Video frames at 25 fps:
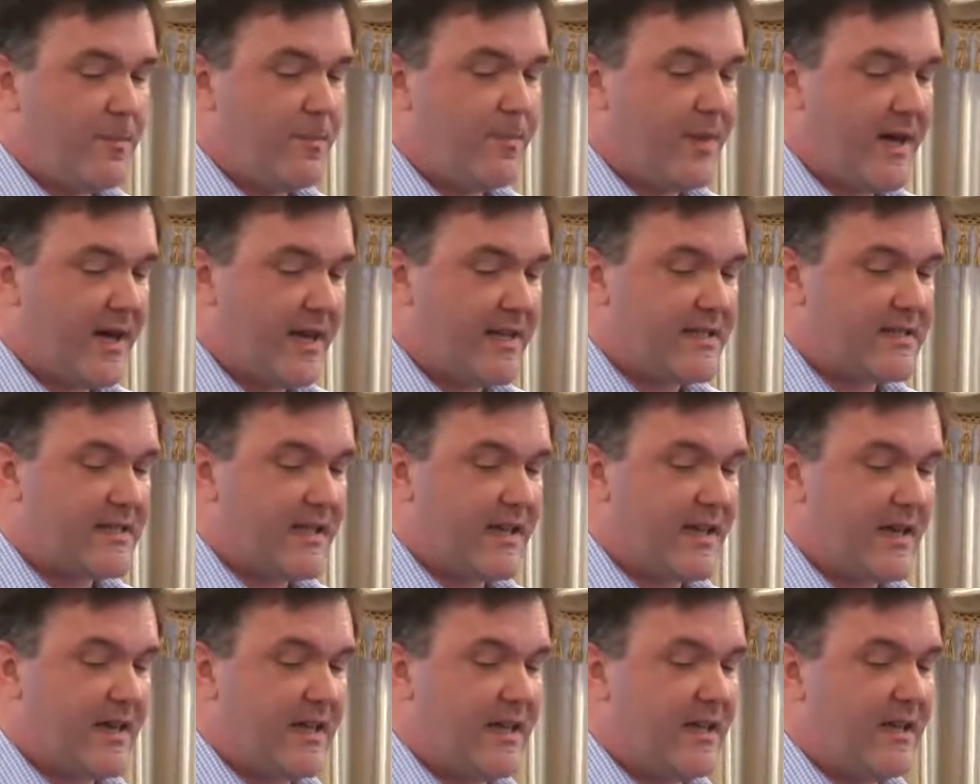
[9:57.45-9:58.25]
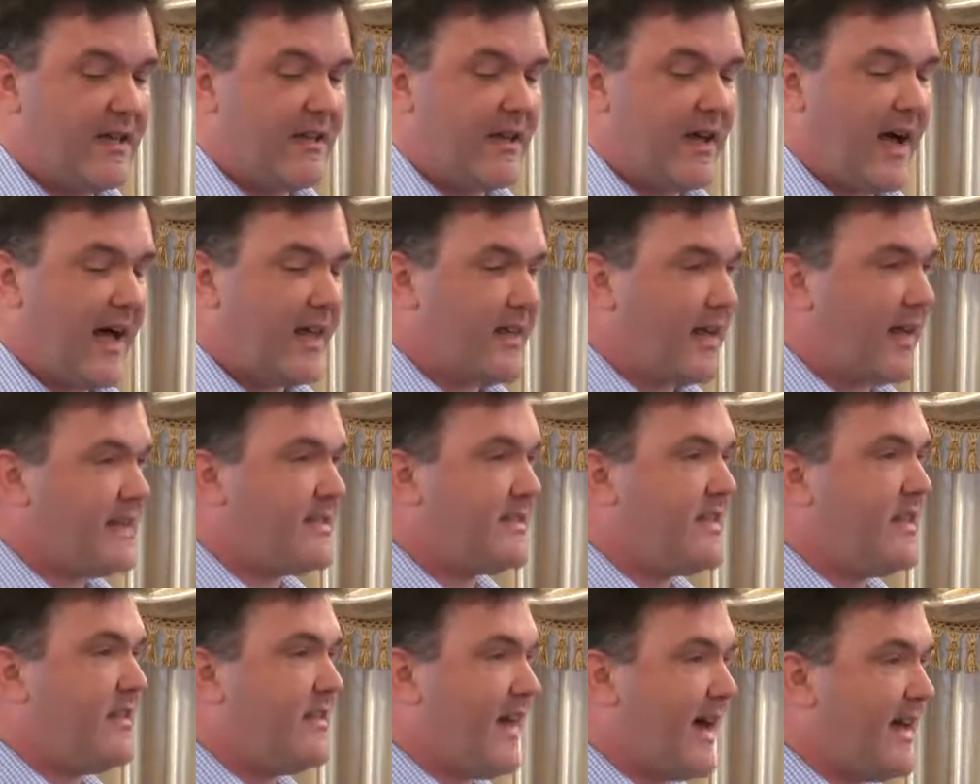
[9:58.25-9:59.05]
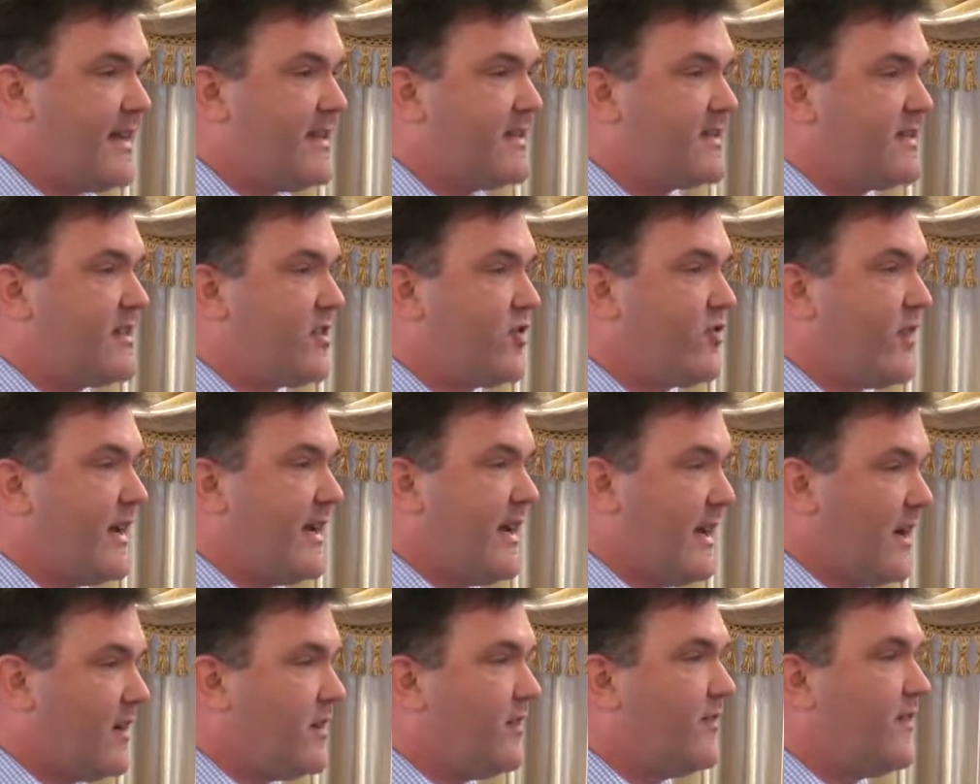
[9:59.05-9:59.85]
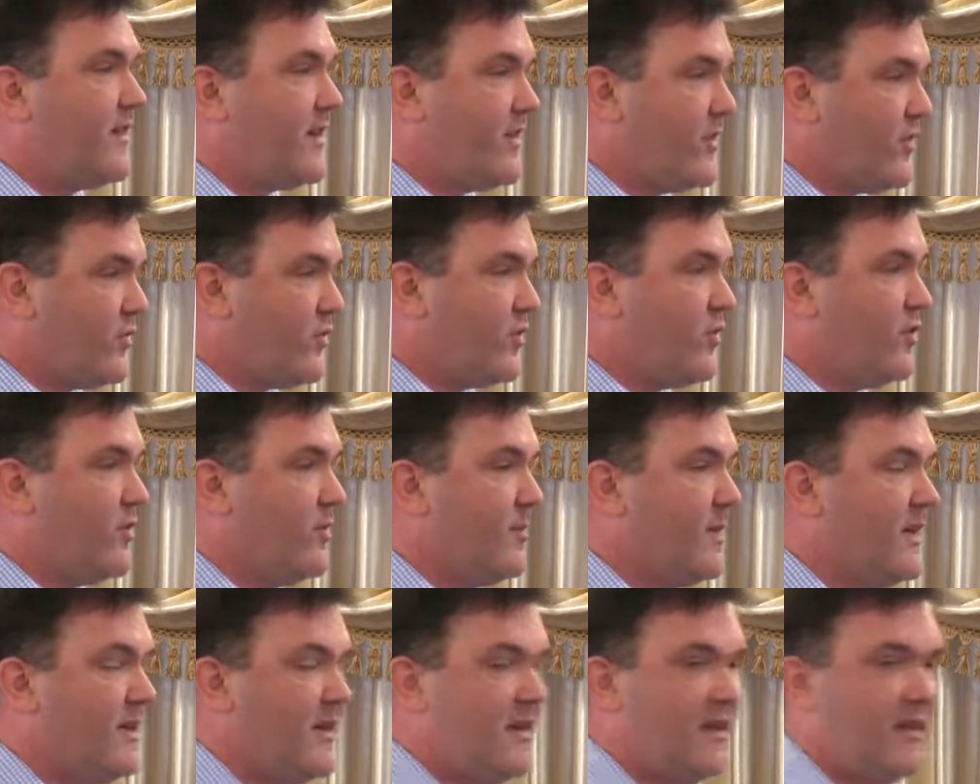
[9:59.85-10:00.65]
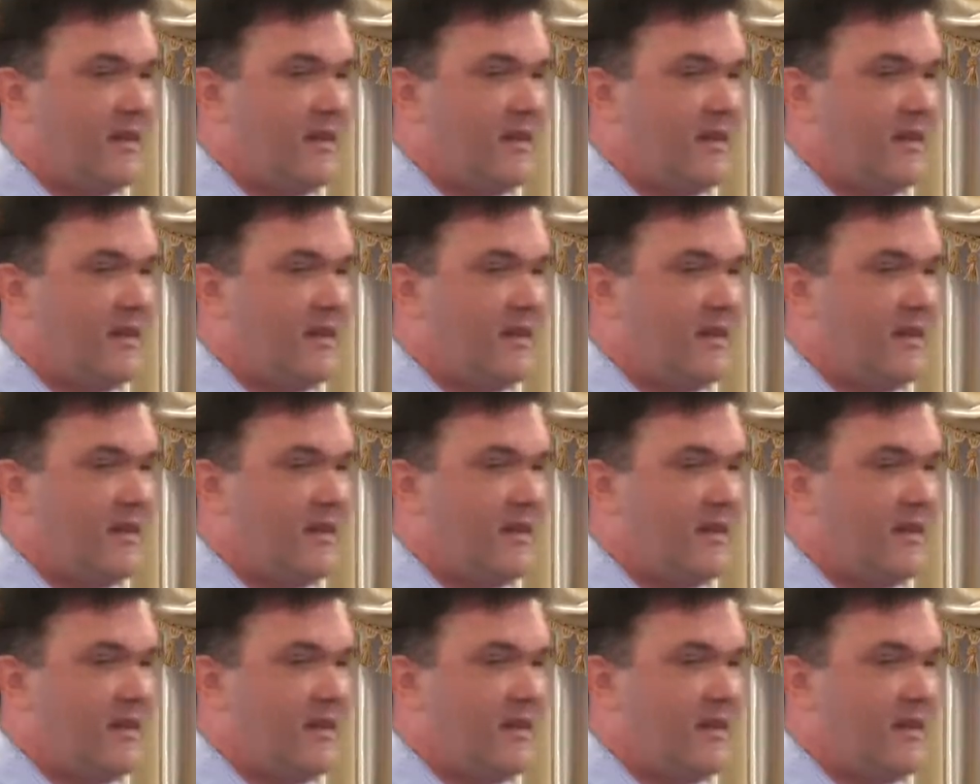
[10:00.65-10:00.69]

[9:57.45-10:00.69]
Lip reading: But I see that as the great elephant in the room.